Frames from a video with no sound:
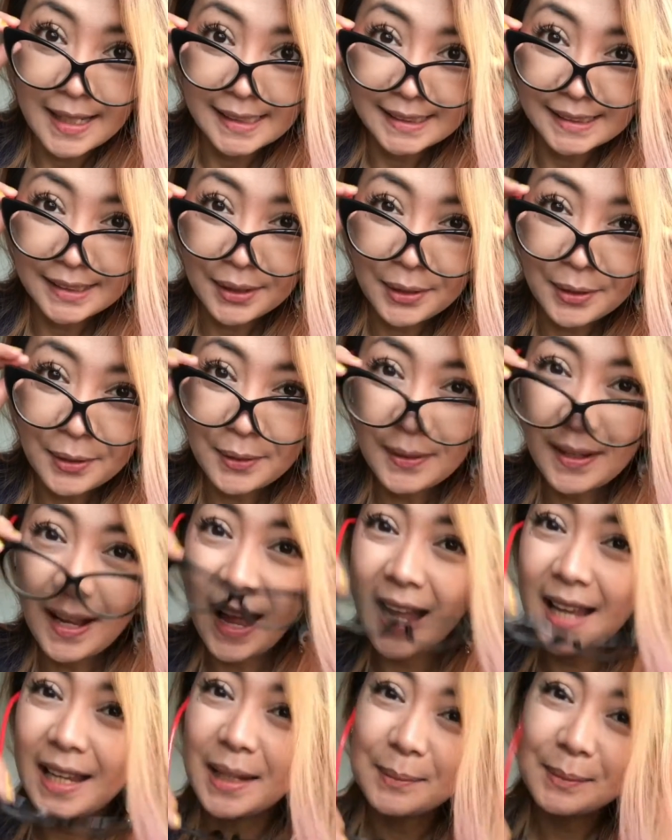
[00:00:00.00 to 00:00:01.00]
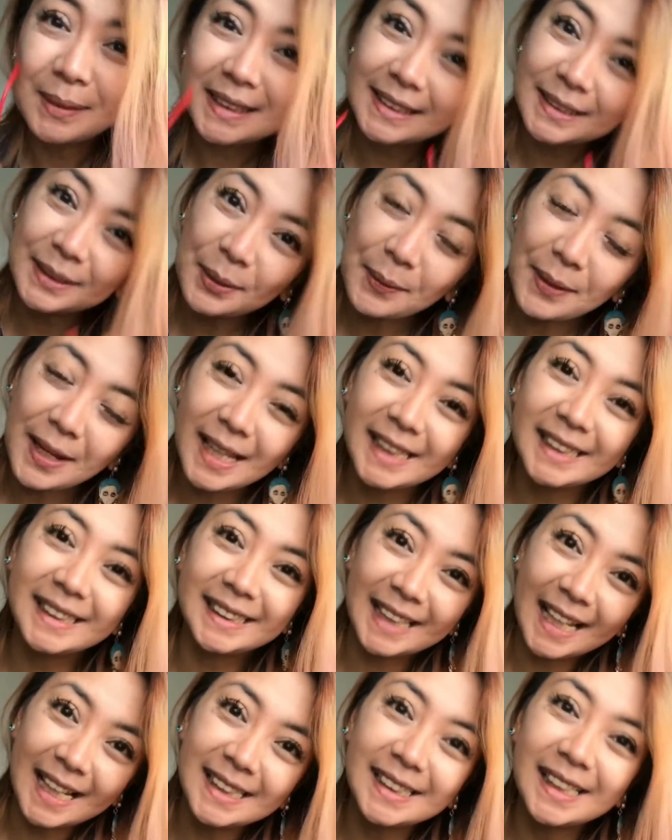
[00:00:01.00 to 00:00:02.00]
So I am so
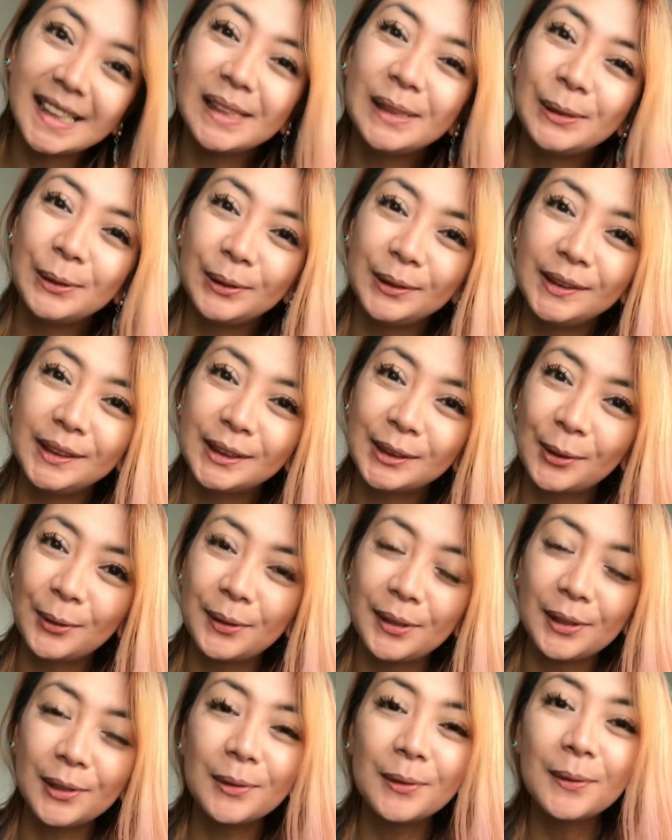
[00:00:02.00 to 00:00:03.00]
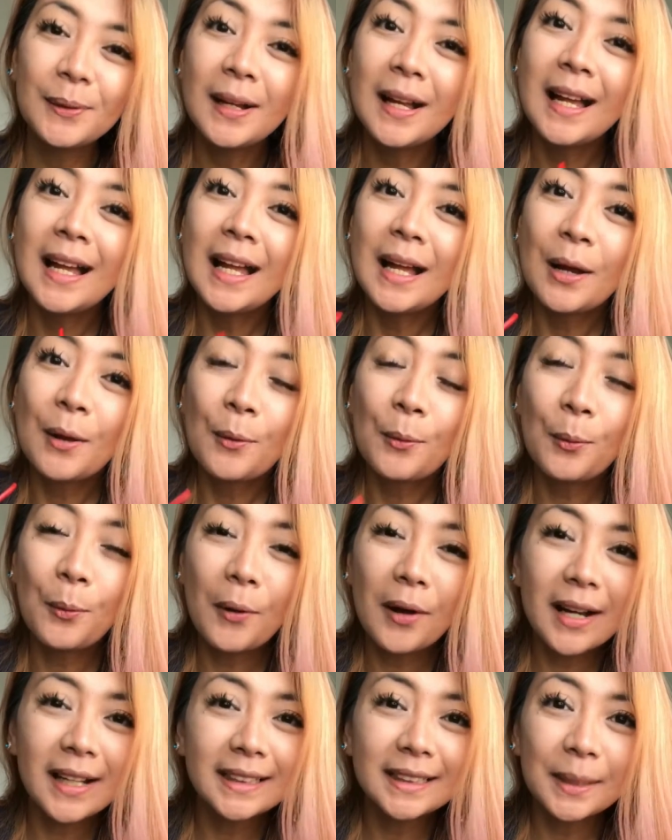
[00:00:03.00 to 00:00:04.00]
excited to show you
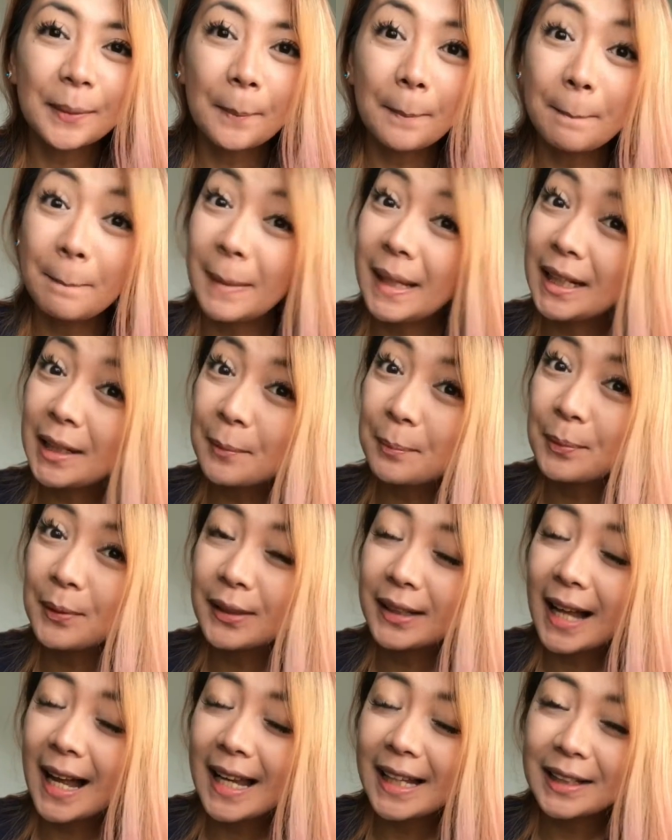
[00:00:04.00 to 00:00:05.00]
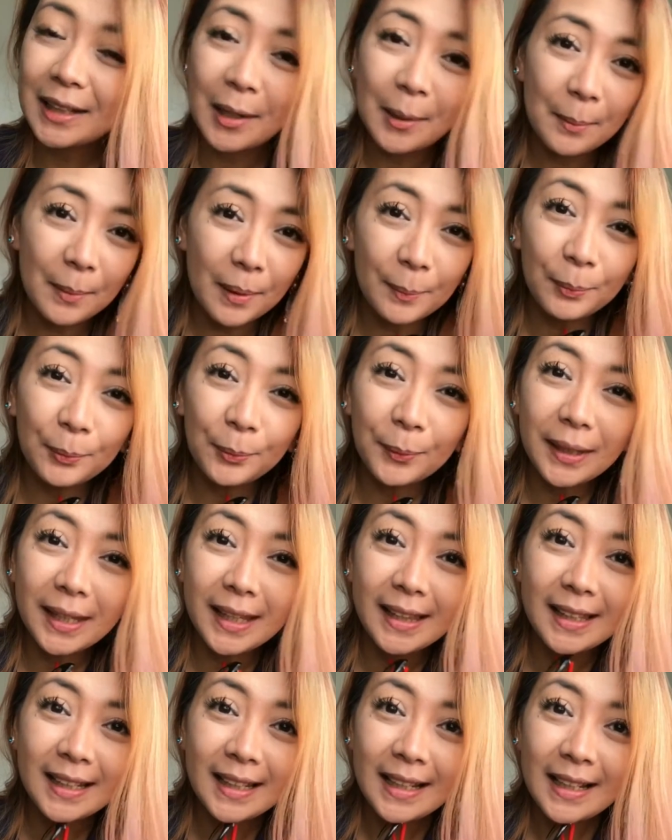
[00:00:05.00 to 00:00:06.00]
what makeup look I come up
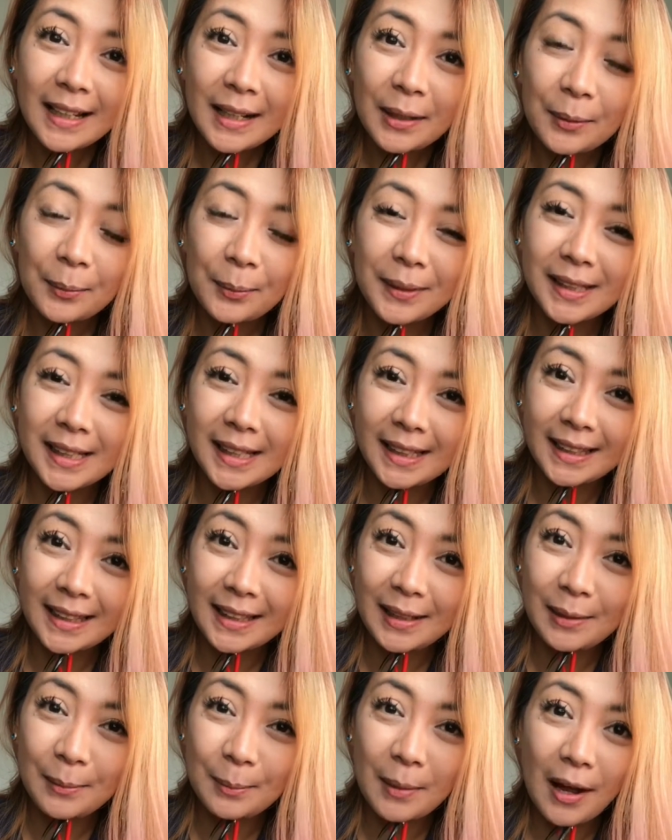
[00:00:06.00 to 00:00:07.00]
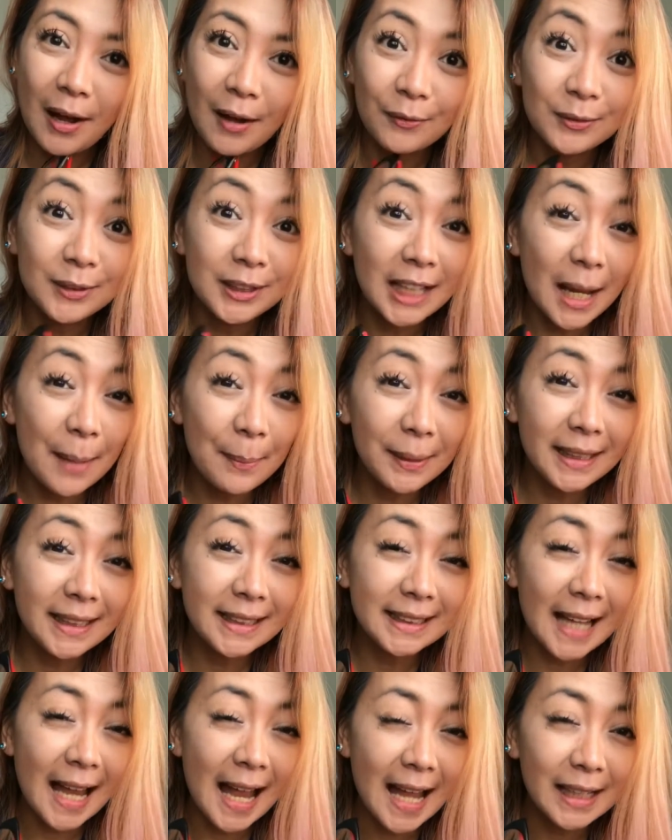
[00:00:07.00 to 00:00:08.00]
with the theme of
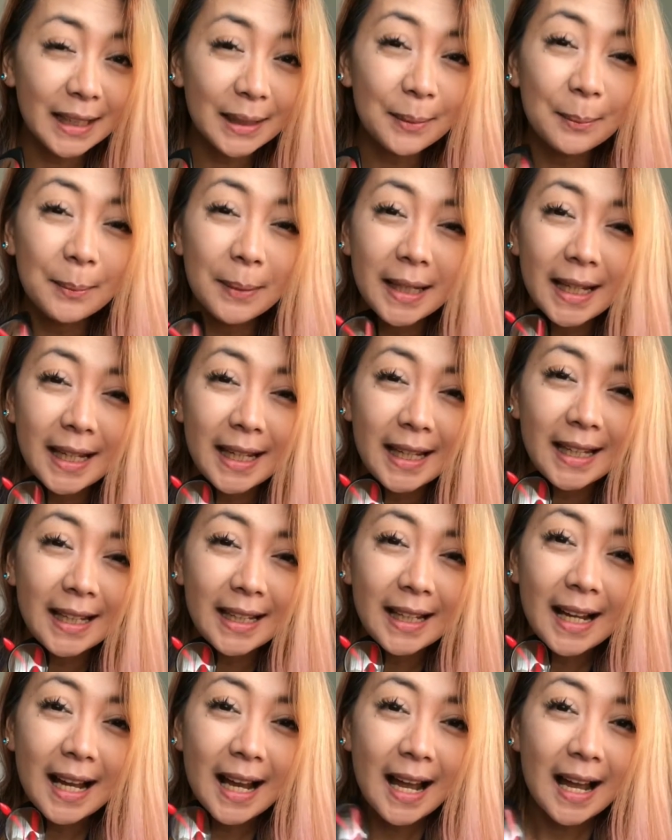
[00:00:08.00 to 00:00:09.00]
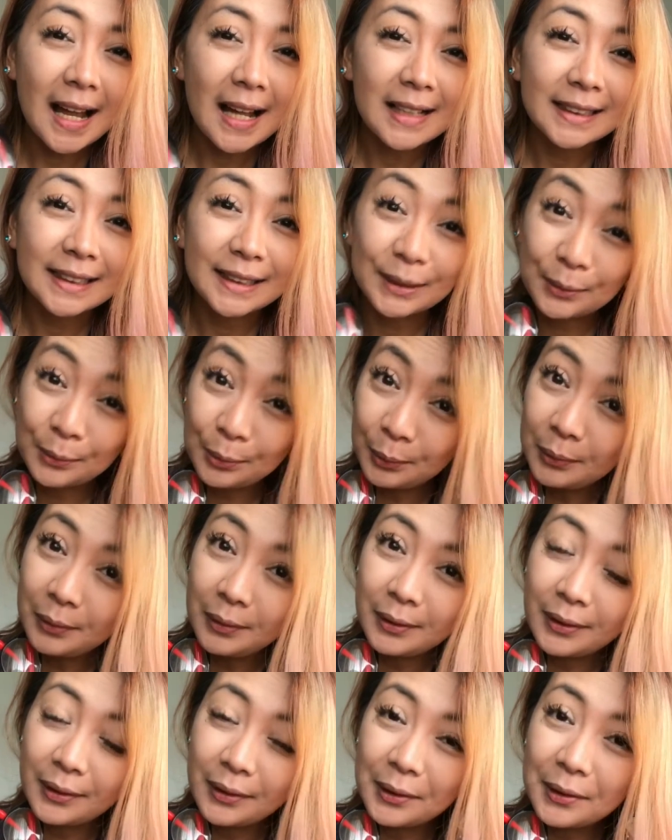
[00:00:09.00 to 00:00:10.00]
Japanese anime
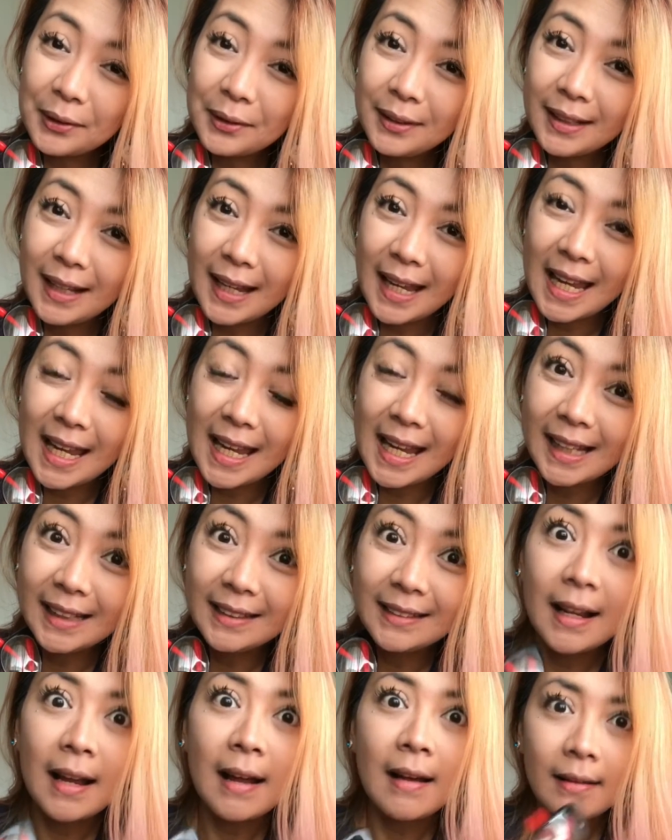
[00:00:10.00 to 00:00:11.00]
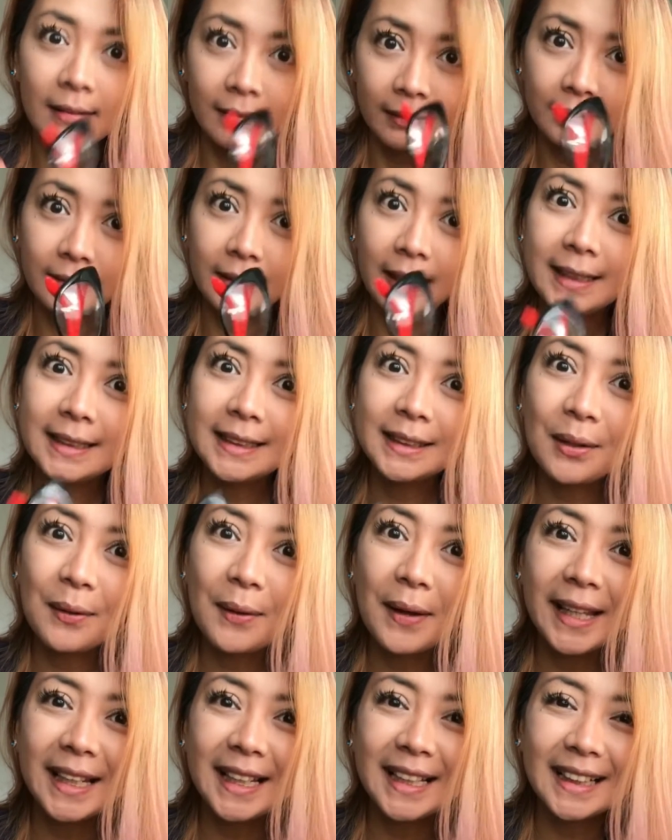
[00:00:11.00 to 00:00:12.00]
schoolgirl. And let's go
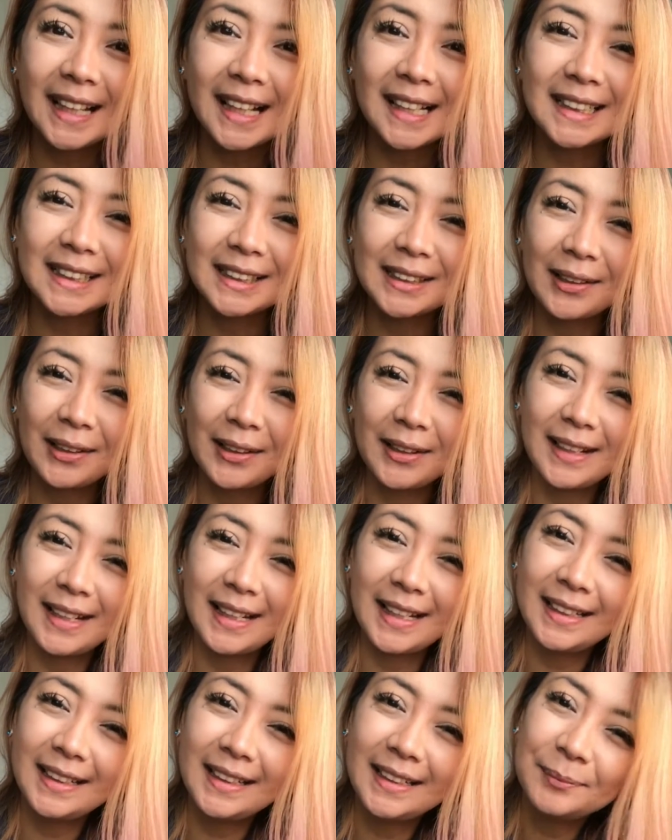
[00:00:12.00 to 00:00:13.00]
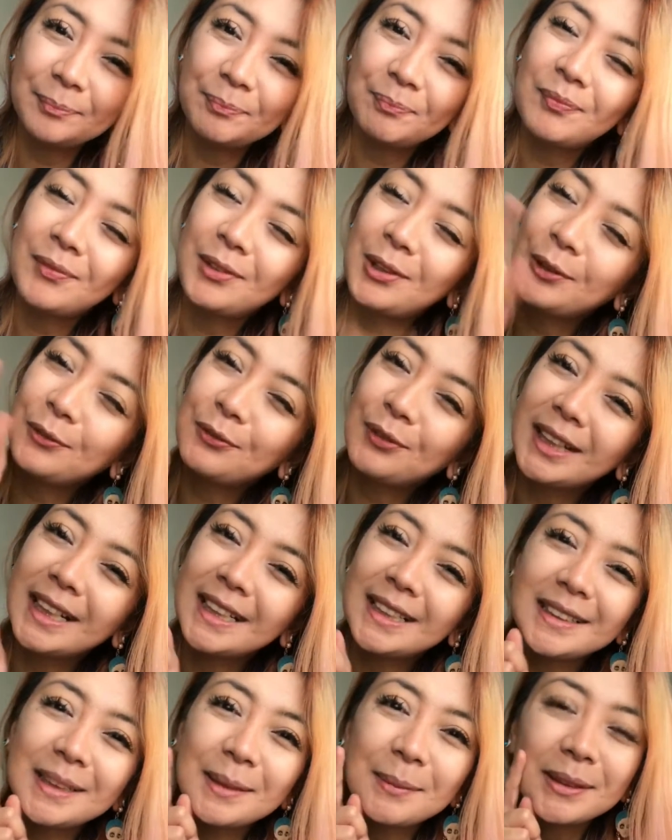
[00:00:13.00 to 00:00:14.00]
ahead and get started. Don't forget
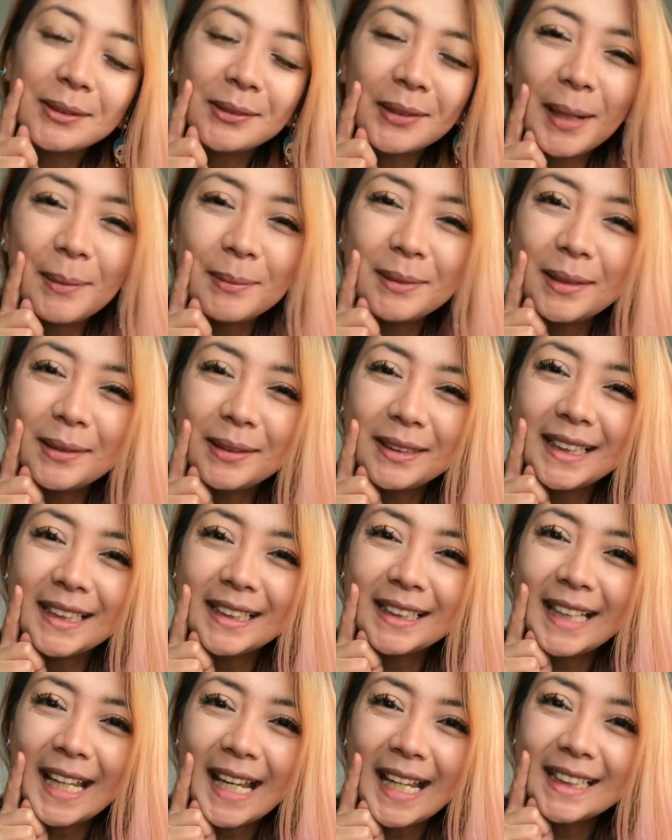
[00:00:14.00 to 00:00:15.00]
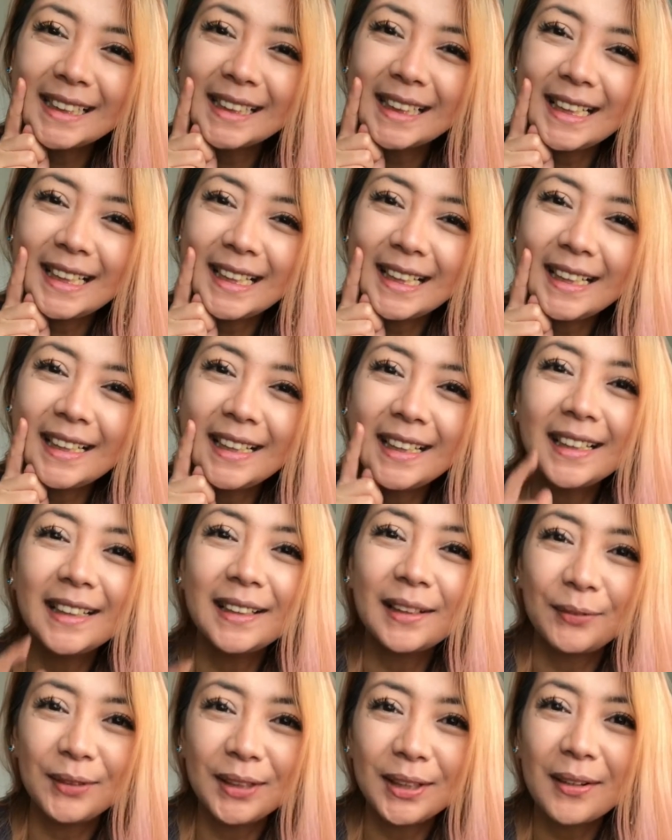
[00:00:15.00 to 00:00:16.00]
to subscribe to Sis Daisy.
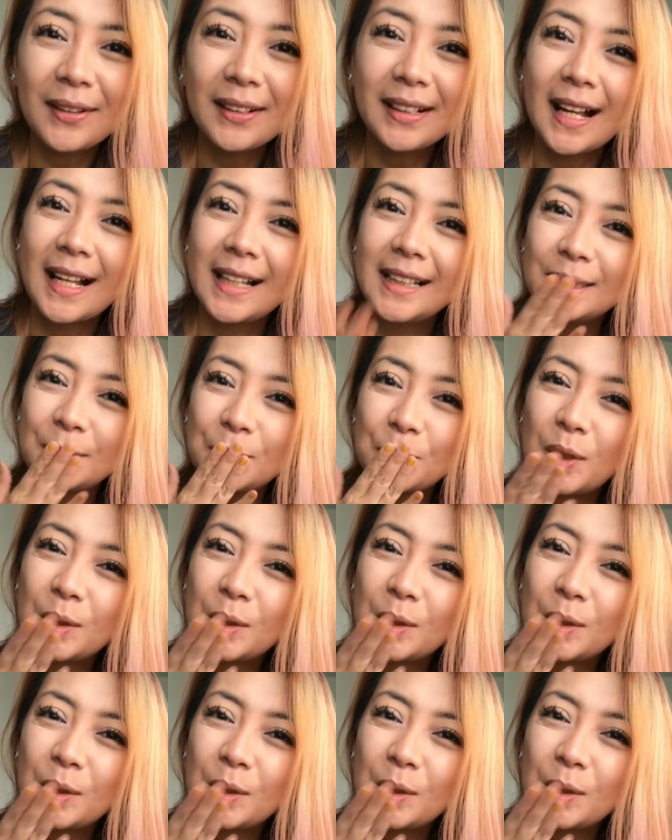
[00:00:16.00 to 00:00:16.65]
Love you all, guys.